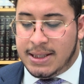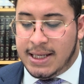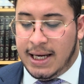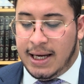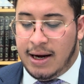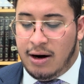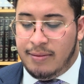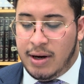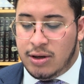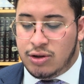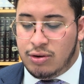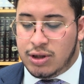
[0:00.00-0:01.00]
taken care of by
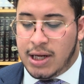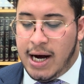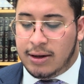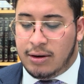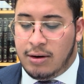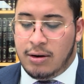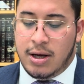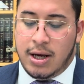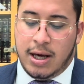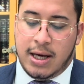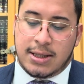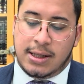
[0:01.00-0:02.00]
a Jewish doctor.
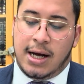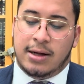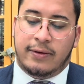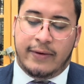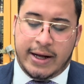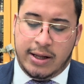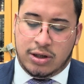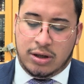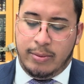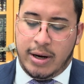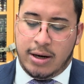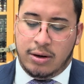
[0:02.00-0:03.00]
He's allowed to violate
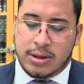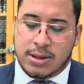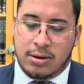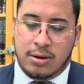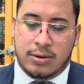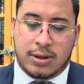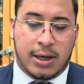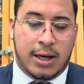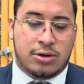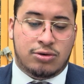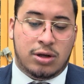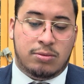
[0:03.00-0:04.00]
Shabbat also to
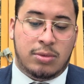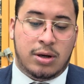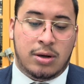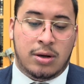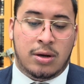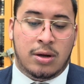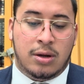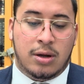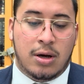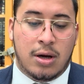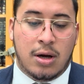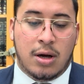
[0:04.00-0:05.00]
get treatment.
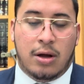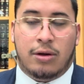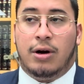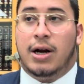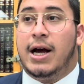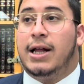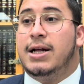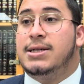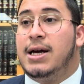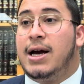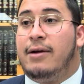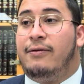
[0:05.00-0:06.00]
39, let's
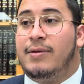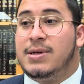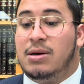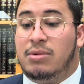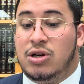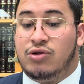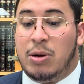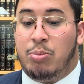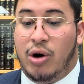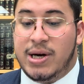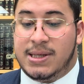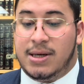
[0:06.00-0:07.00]
say, God forbid, somebody drank
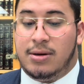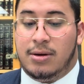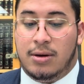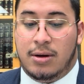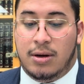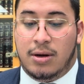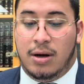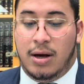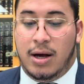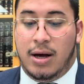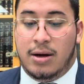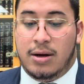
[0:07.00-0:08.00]
poison.
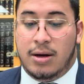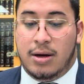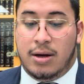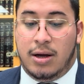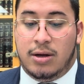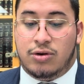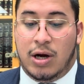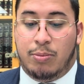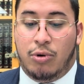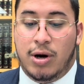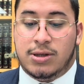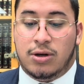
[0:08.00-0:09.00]
Yeah? He drank
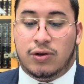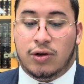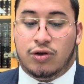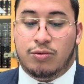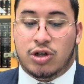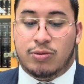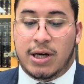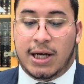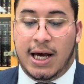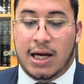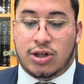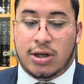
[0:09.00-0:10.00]
poison and took too much
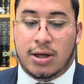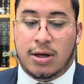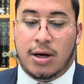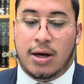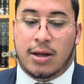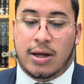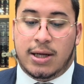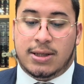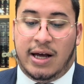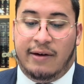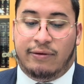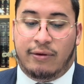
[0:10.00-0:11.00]
medication. That's
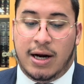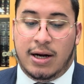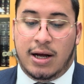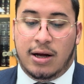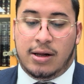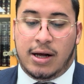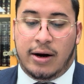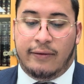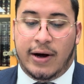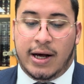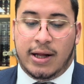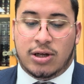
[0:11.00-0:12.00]
life-threatening. You're allowed to
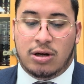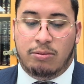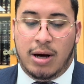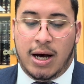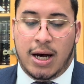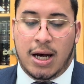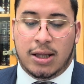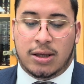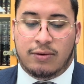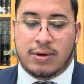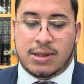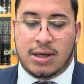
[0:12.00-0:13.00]
violate Shabbat
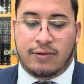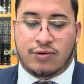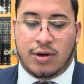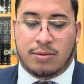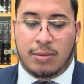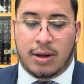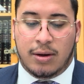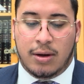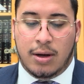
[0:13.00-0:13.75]
to receive treatment.